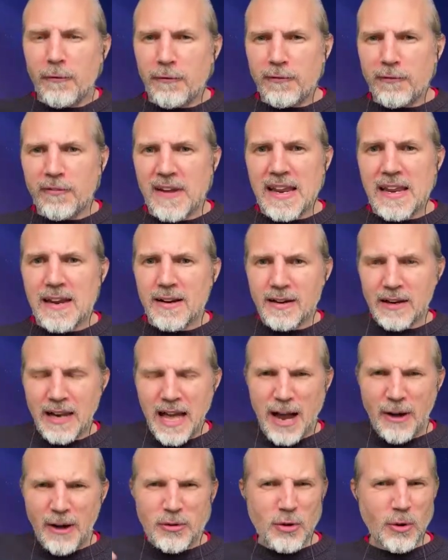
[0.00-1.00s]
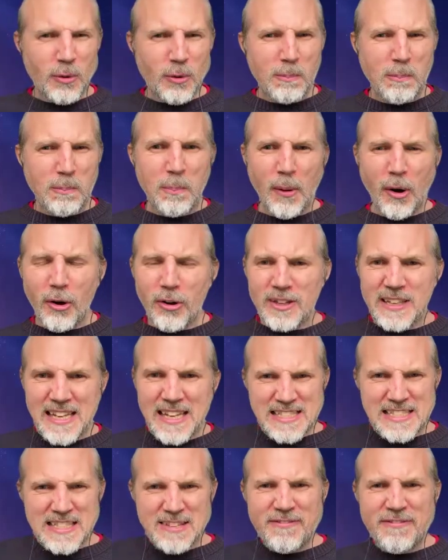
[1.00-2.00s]
feel how your
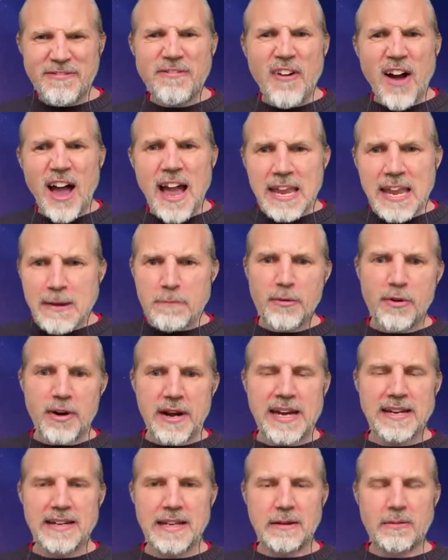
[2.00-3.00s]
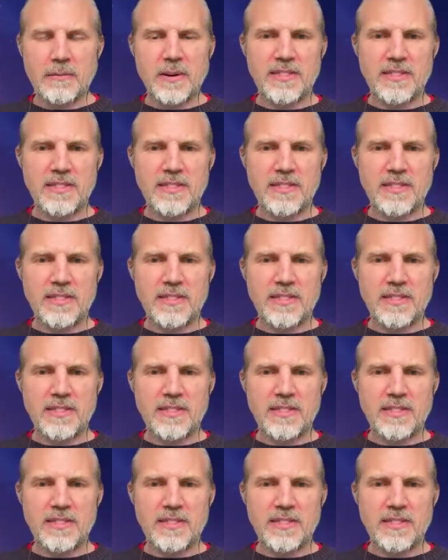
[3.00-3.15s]
body is vibrating